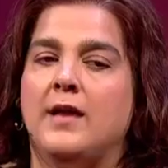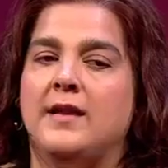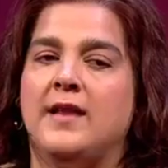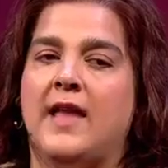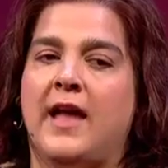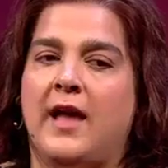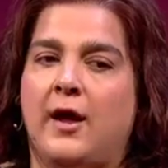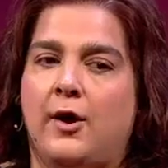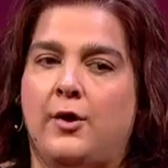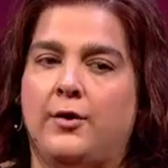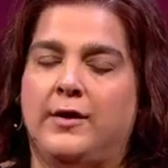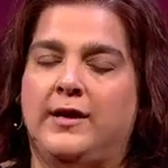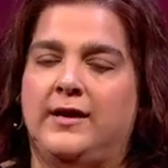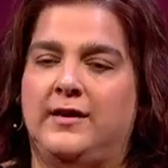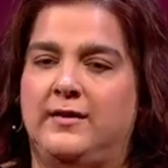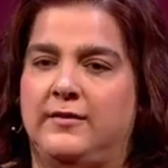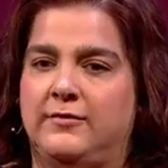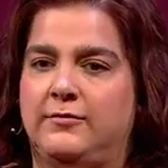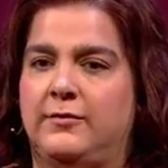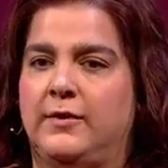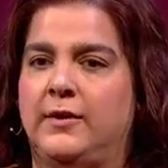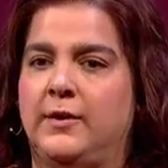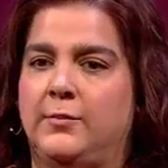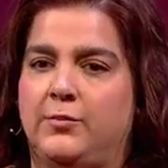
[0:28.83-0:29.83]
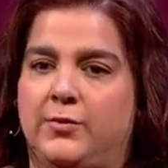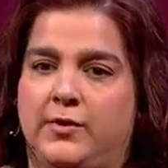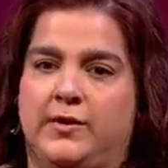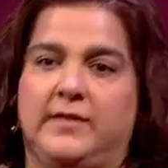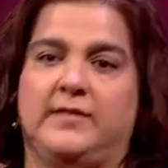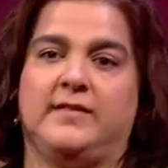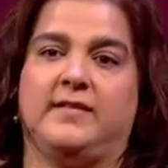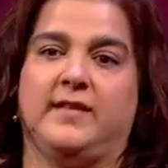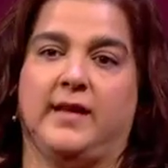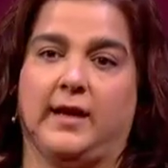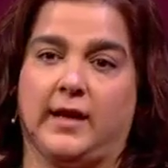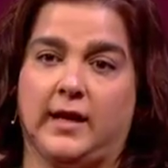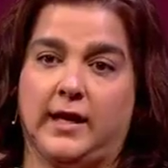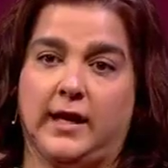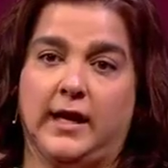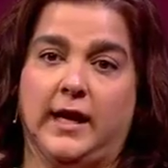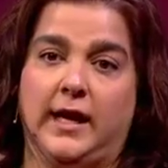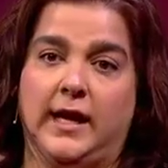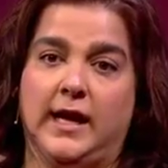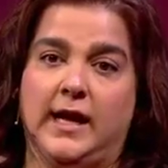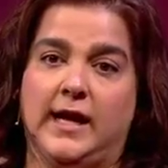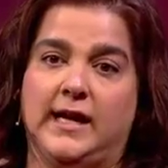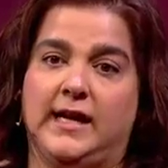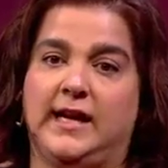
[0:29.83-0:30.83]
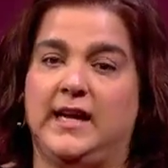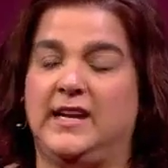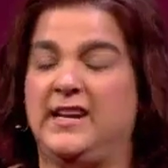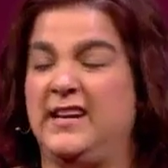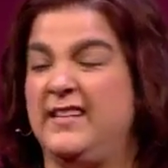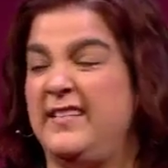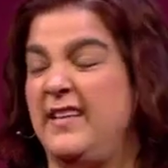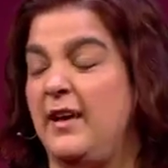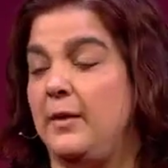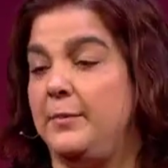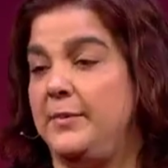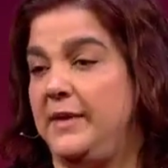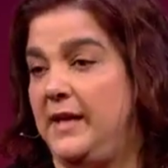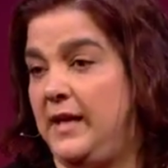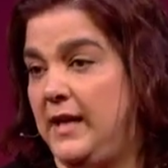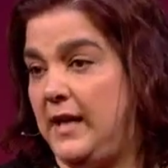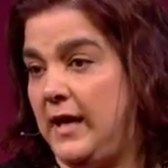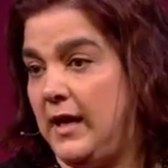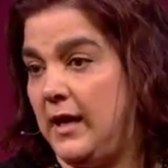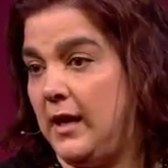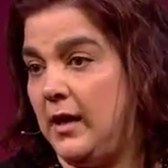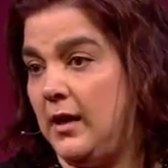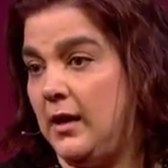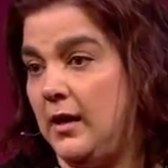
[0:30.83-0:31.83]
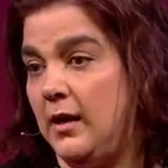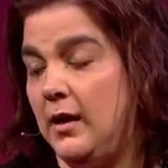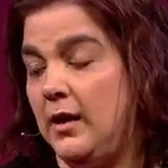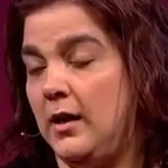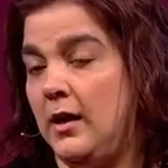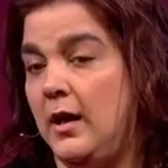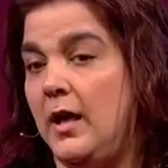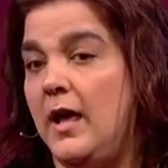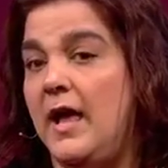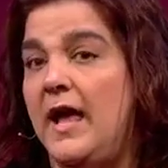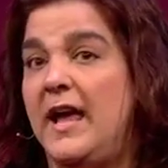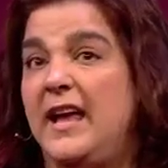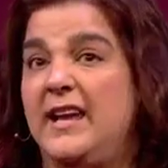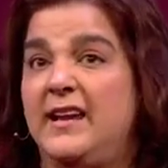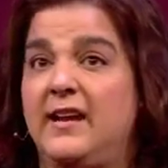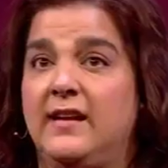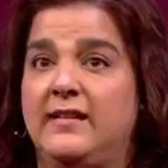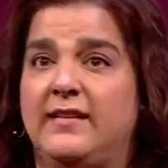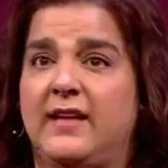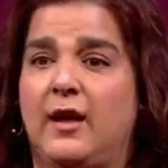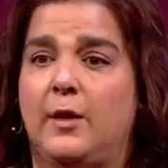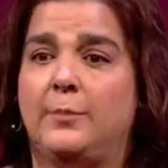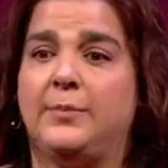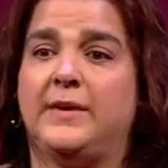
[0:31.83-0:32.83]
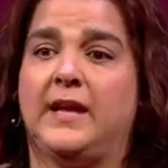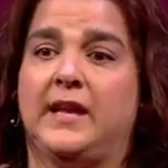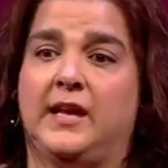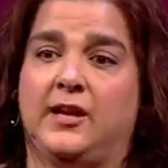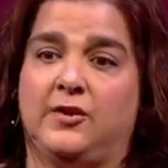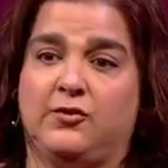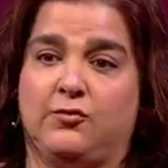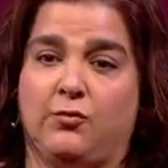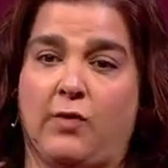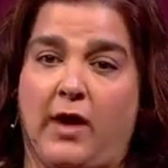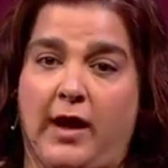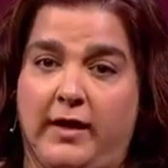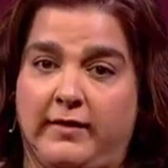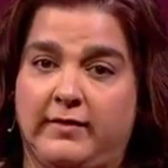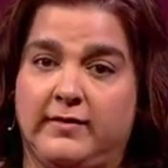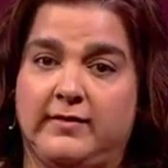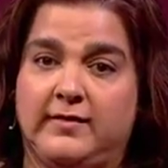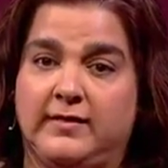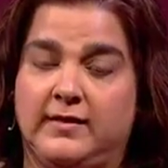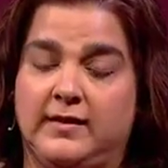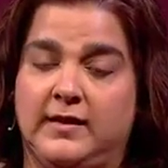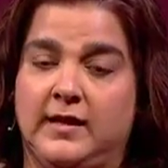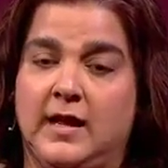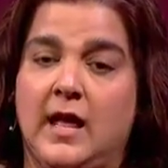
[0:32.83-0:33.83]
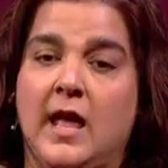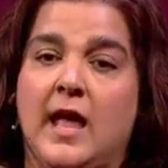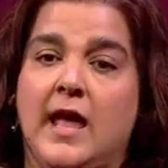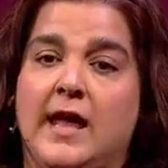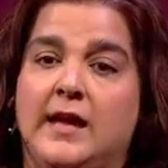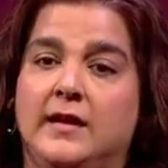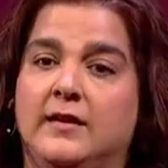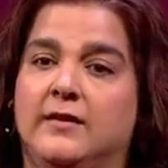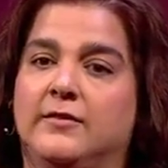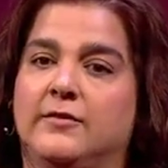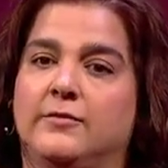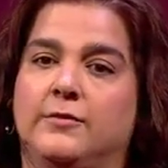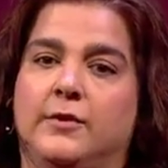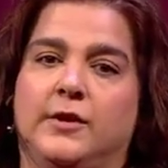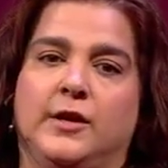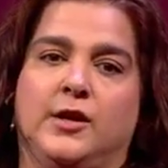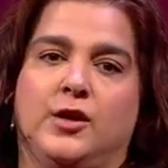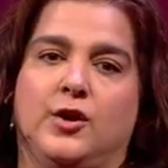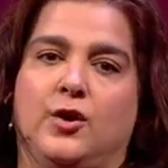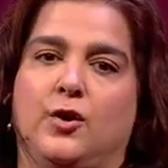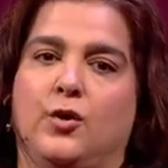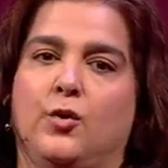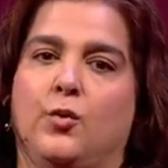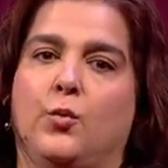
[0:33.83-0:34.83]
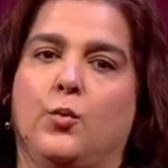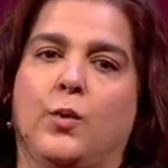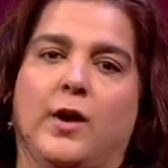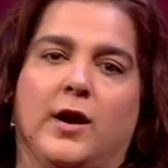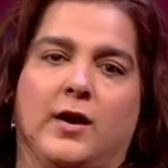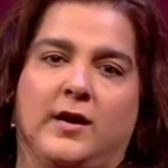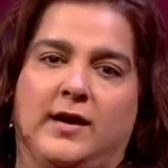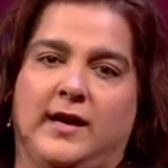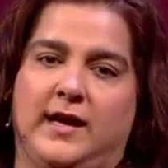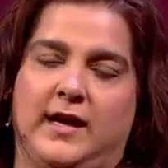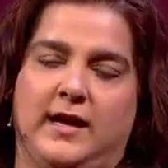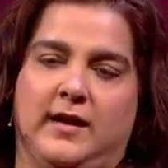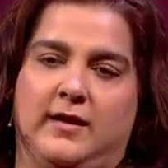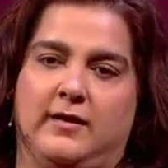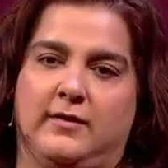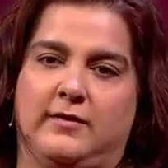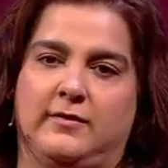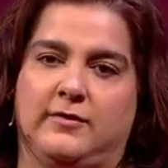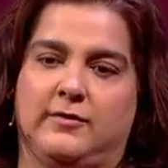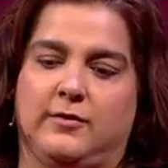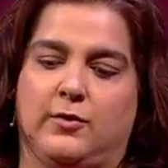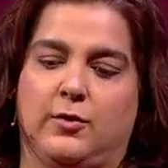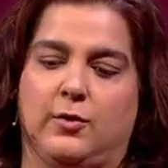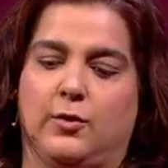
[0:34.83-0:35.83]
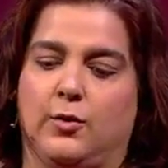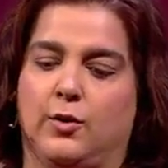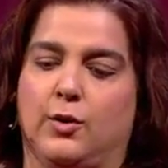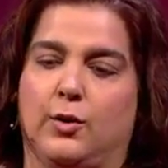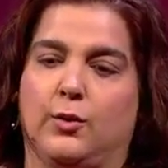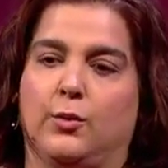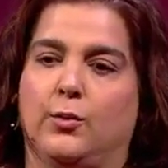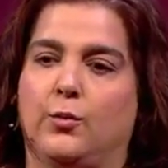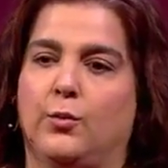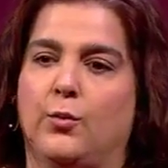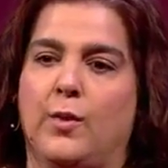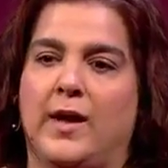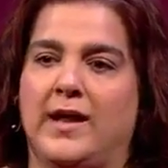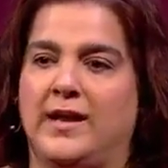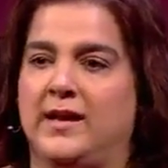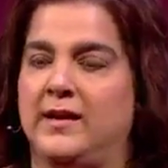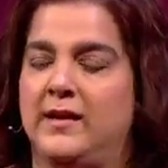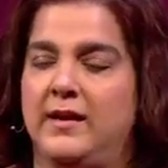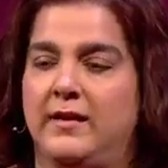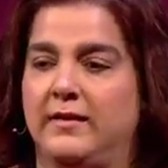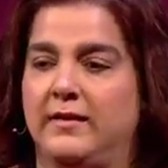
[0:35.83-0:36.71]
Now he's really pretty sick. He needs help eating. He needs help getting dressed. He doesn't really know where he is or when it